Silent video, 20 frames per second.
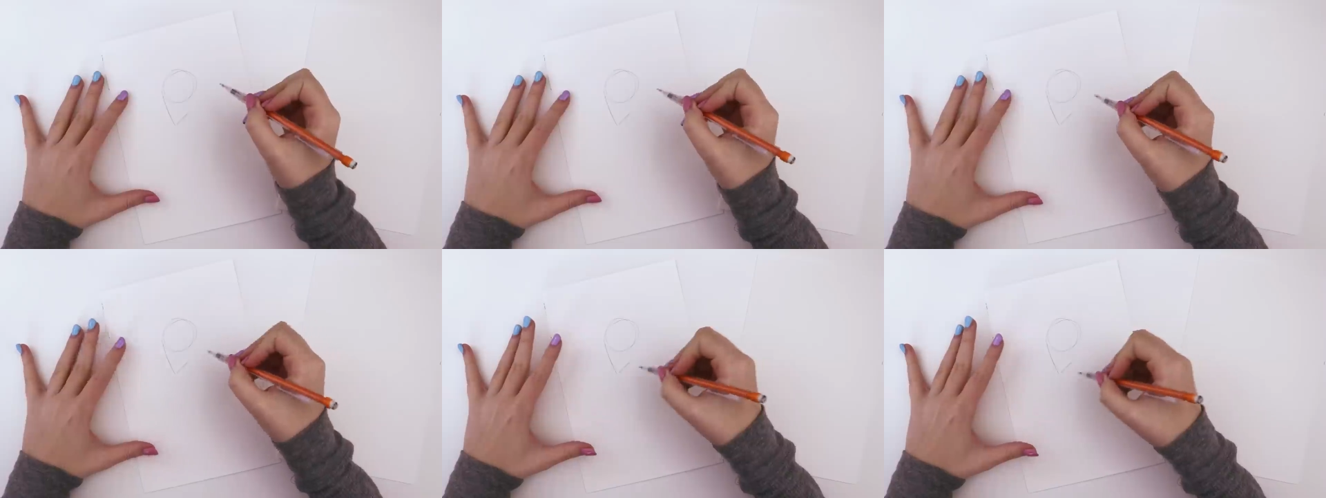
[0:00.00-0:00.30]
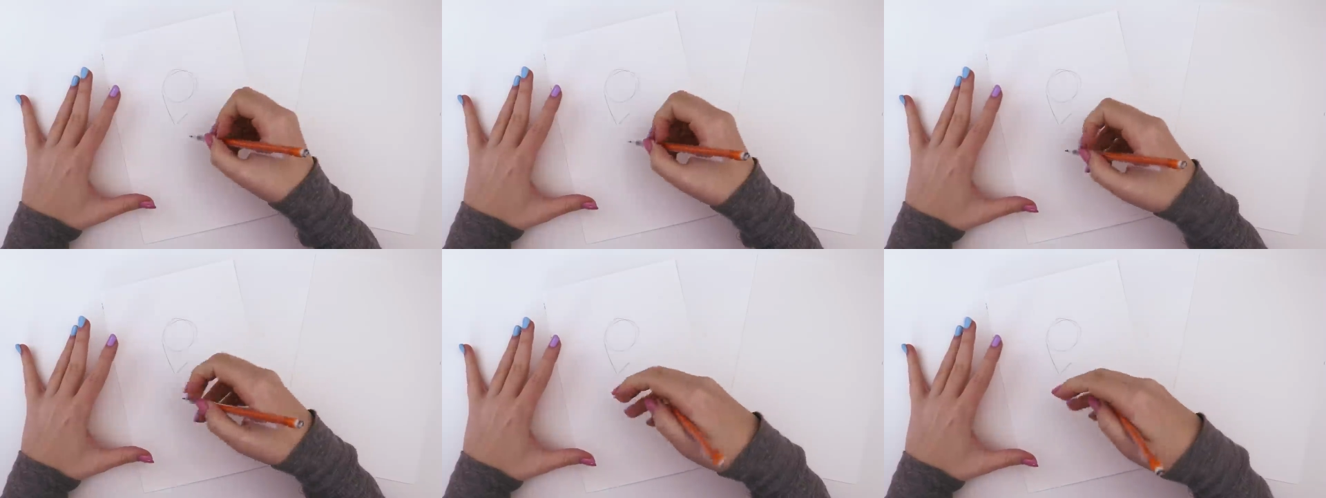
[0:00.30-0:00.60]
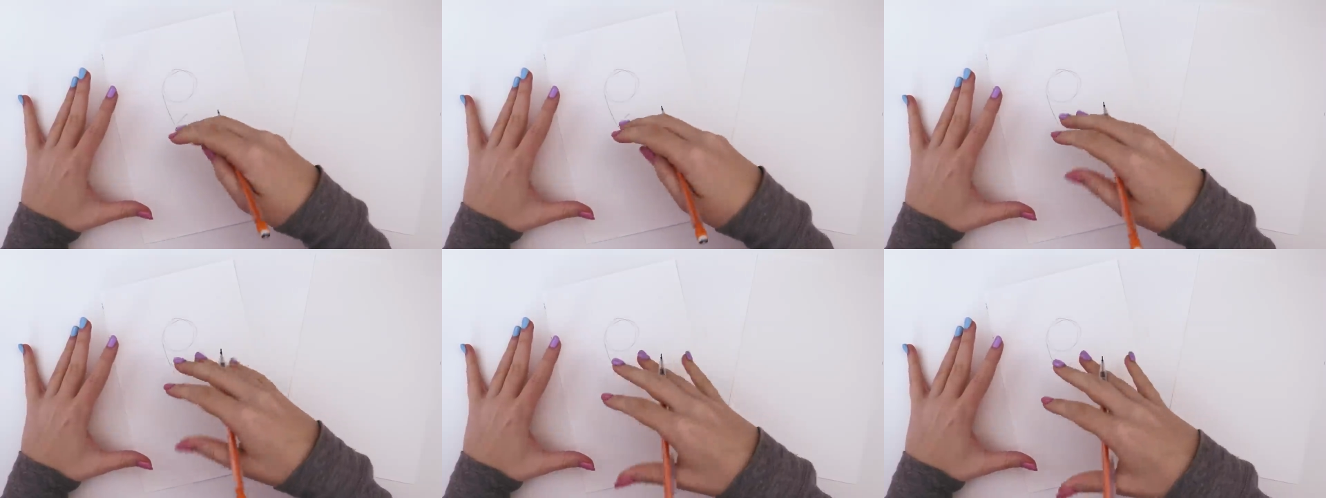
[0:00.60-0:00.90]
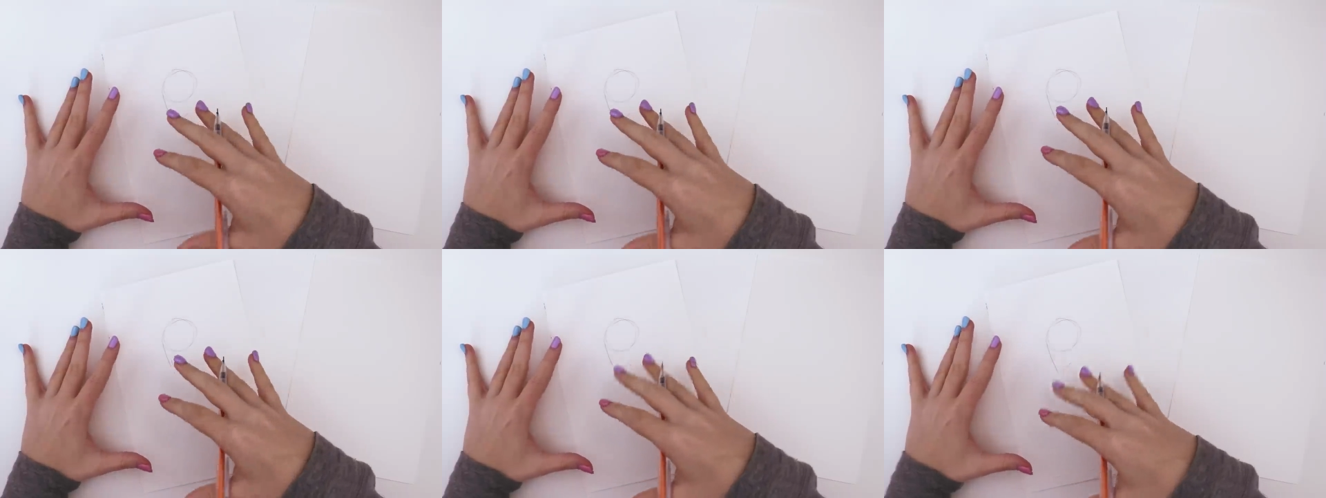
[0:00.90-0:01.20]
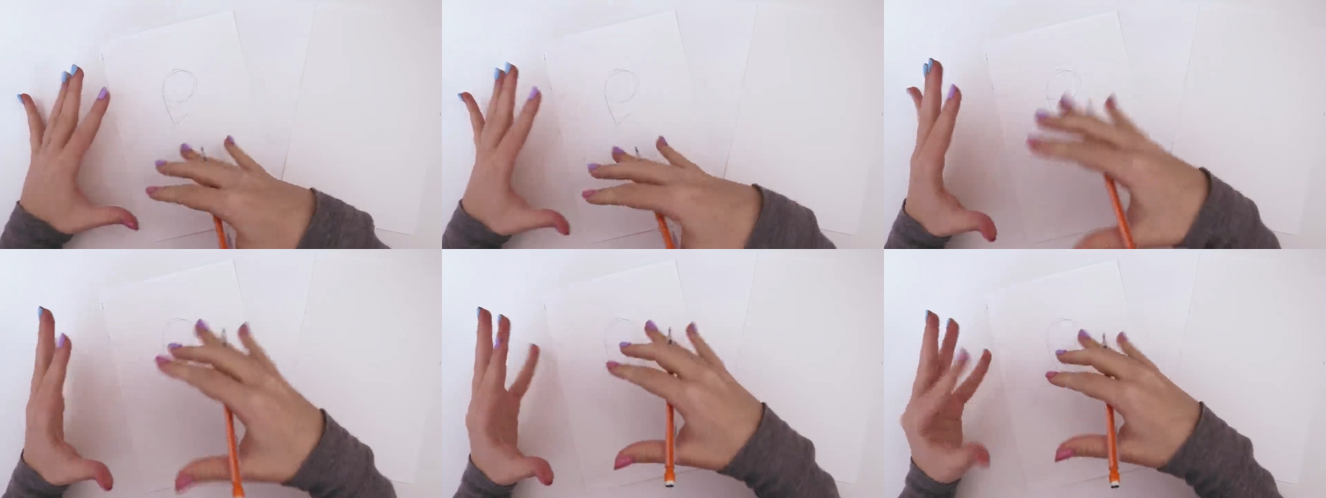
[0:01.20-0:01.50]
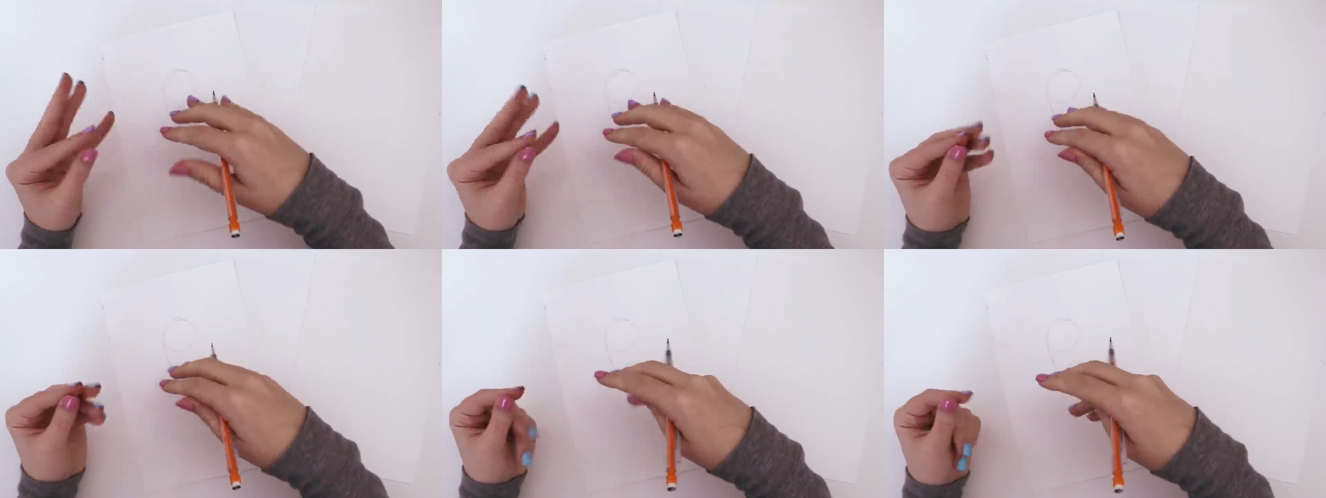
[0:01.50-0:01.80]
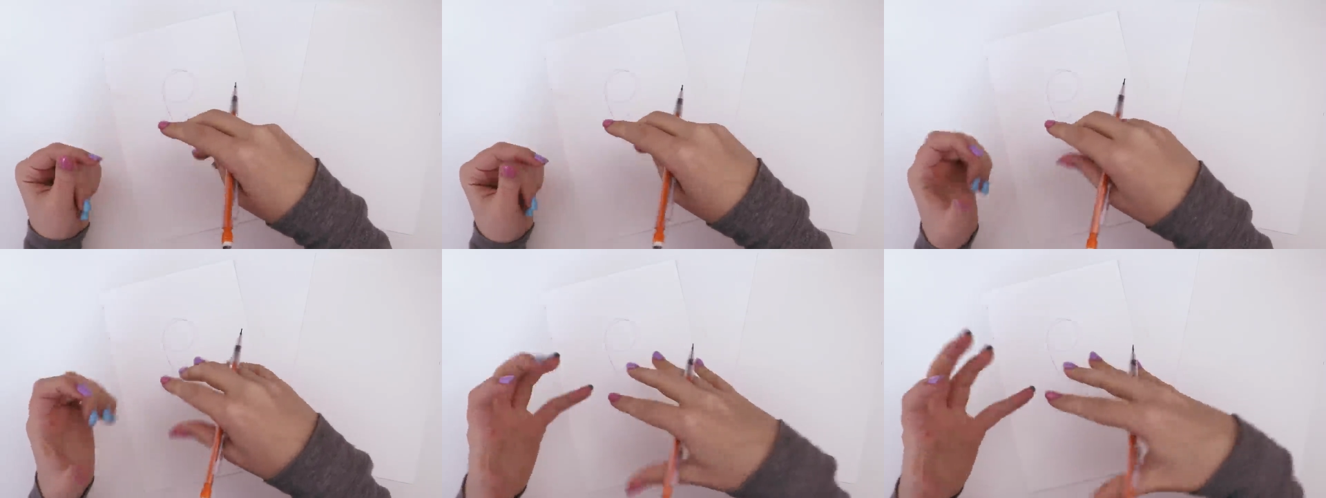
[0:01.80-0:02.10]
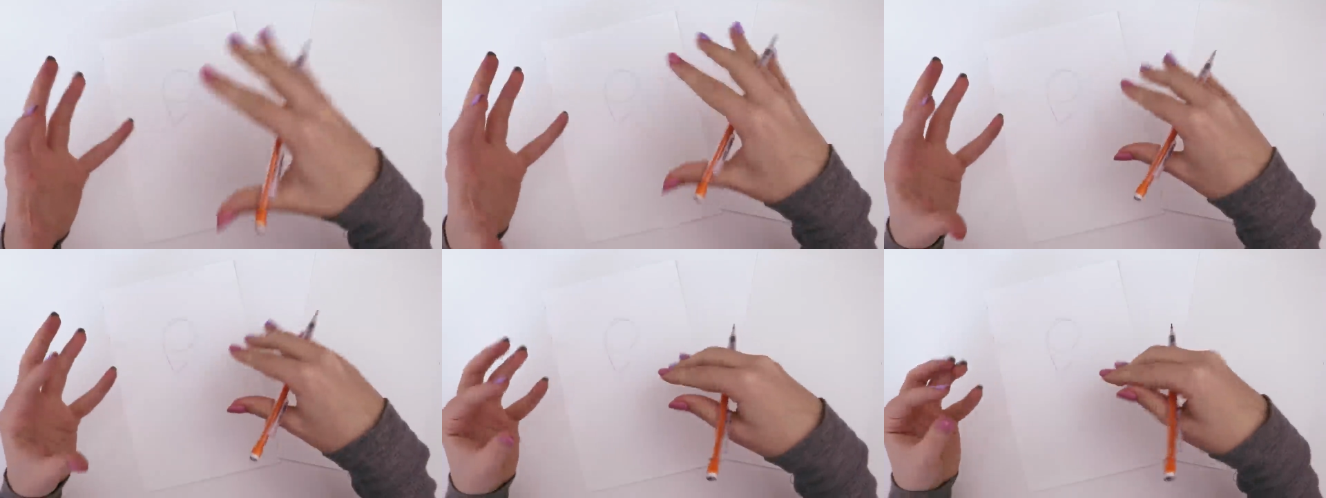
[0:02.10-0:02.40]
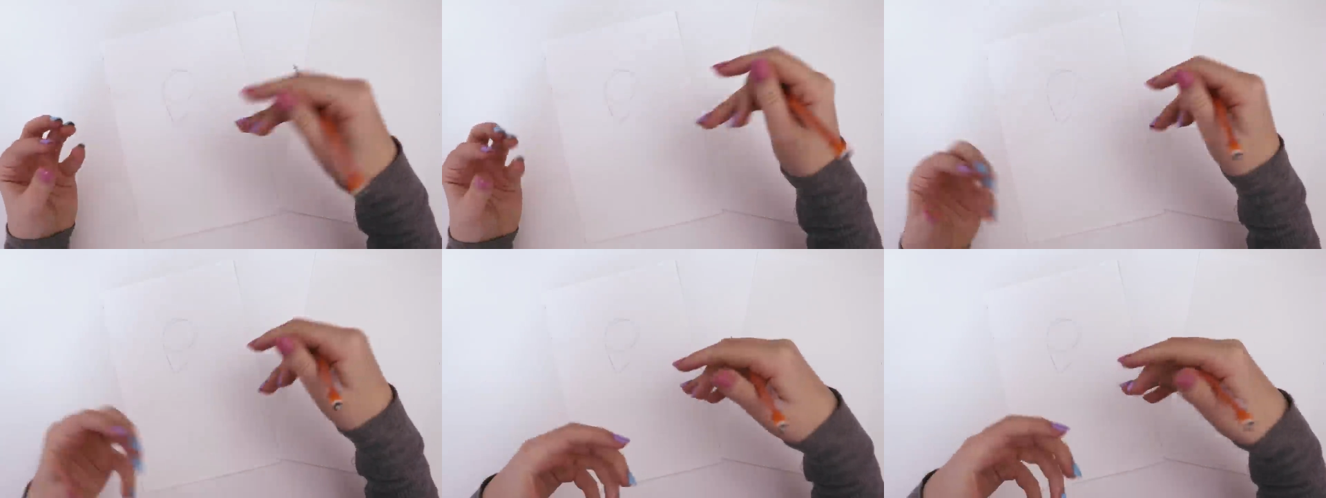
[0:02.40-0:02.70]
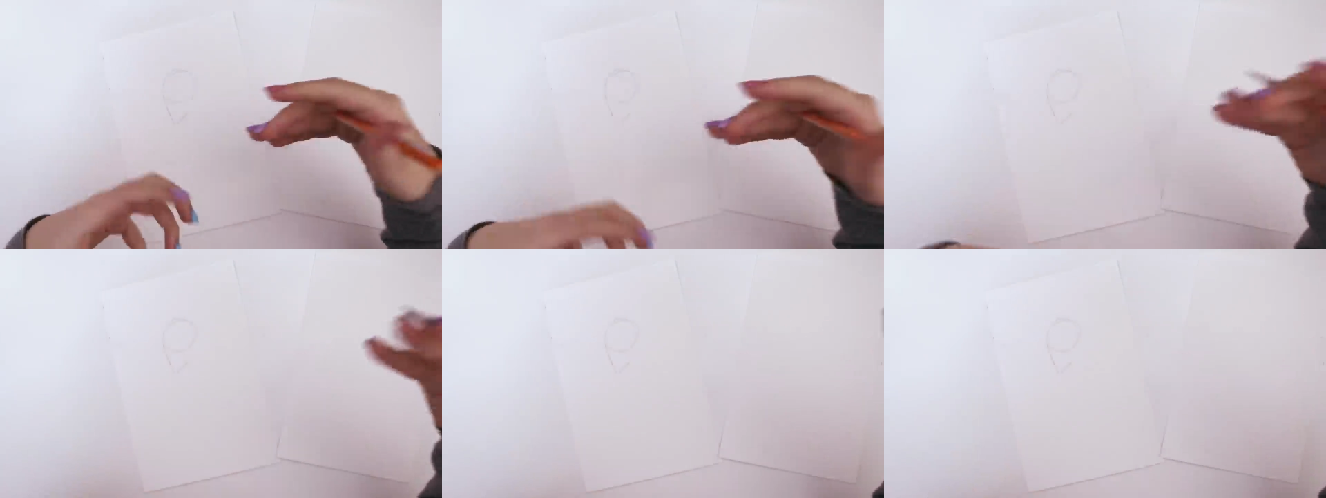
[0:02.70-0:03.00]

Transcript: [unreadable: no face in view]